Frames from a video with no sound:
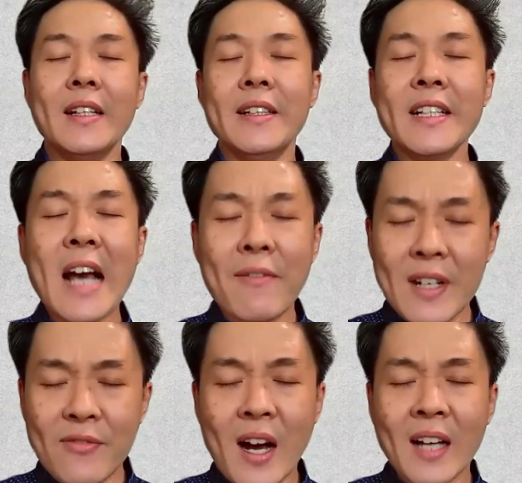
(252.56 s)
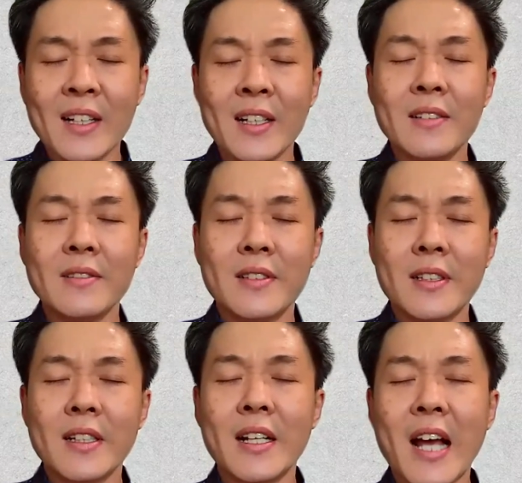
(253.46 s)
Dear Heavenly Father,
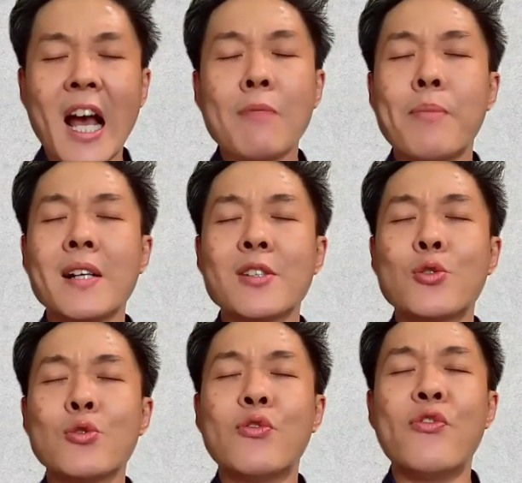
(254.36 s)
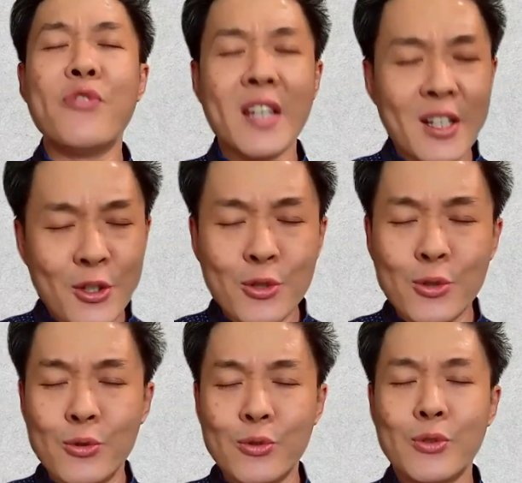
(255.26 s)
help us to fear
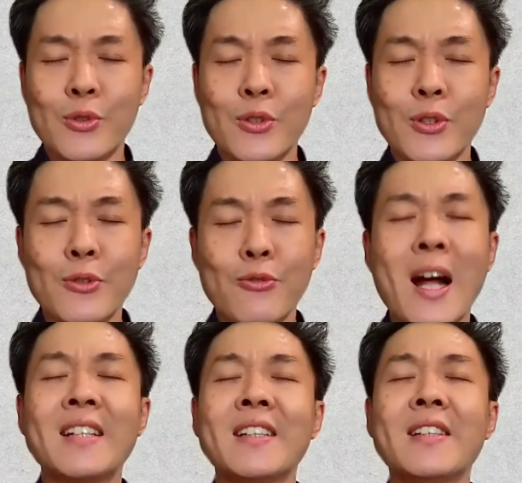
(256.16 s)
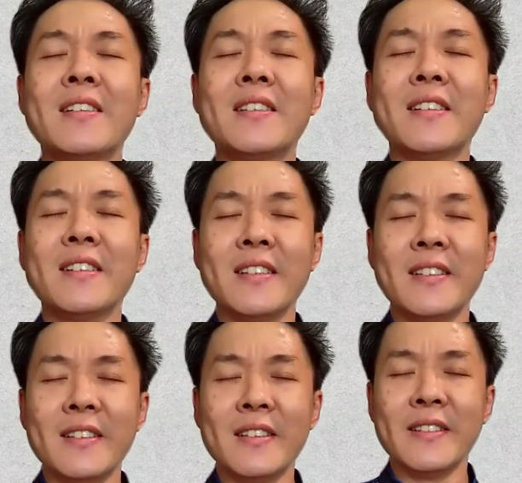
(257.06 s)
you rather
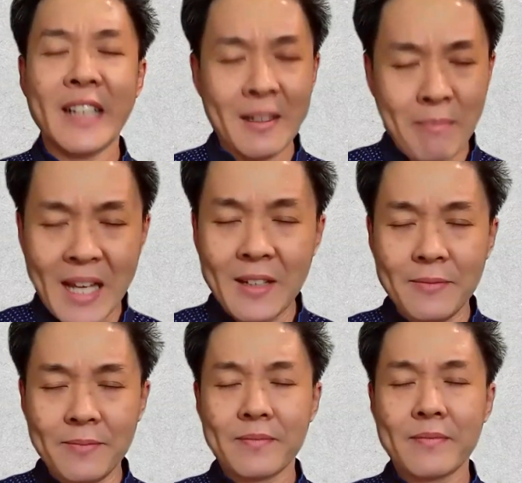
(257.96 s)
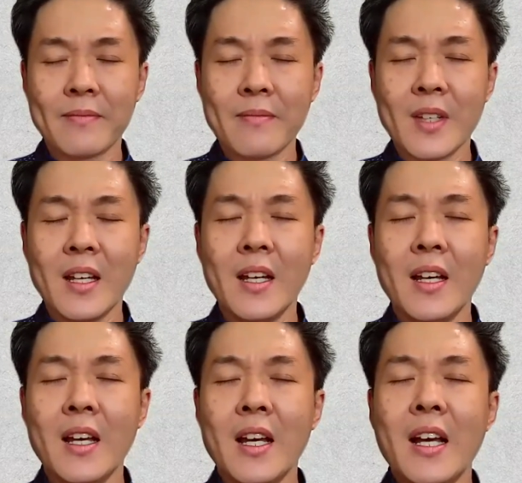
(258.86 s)
than men.
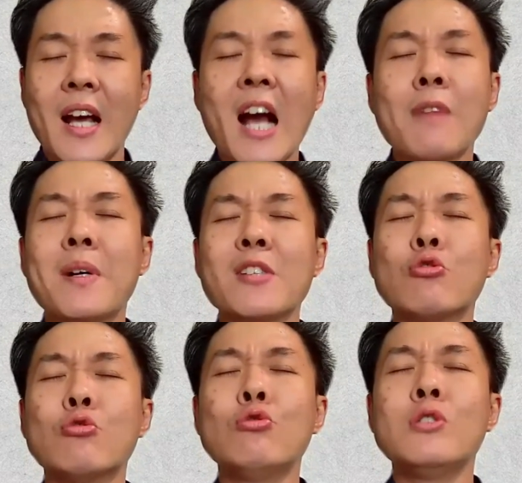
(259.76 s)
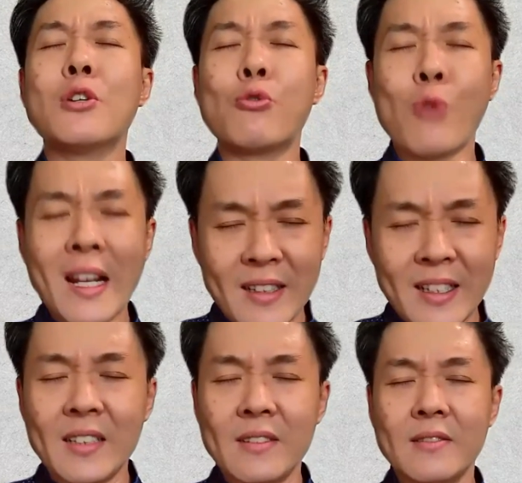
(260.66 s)
Help us to do the right
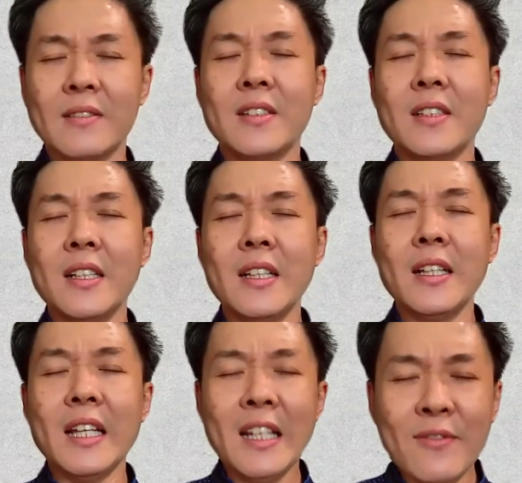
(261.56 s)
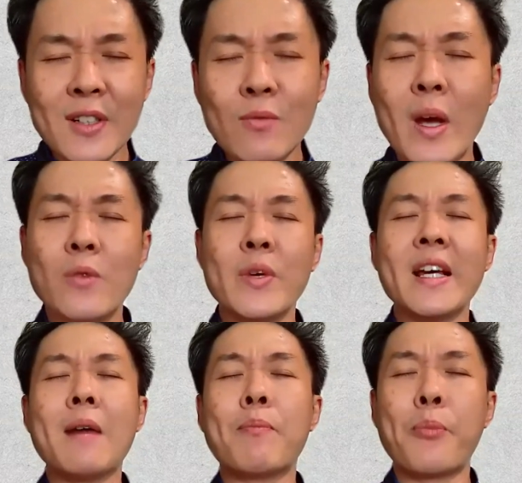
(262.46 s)
thing even when we
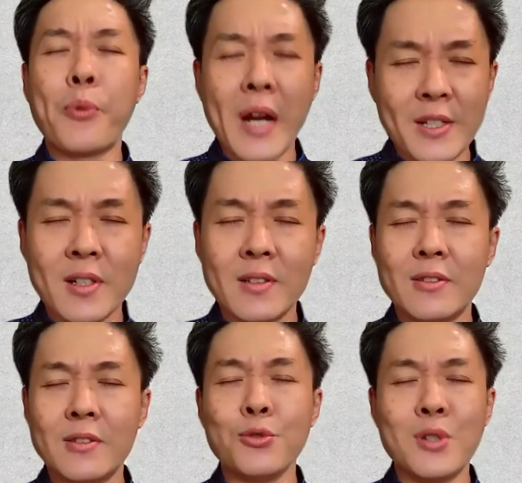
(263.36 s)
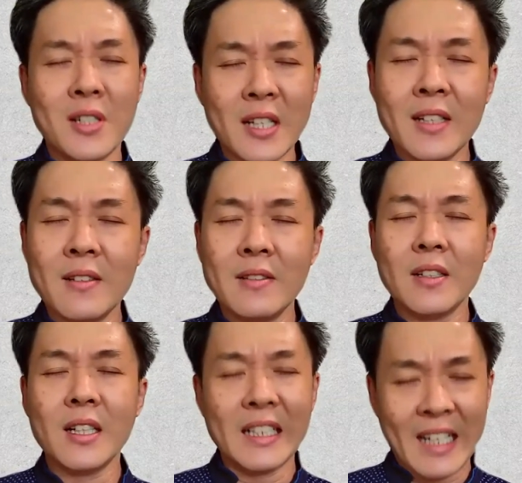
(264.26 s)
are pressured to sin
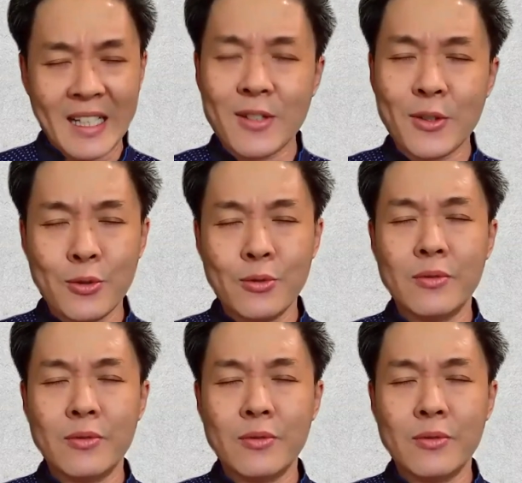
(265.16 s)
against you.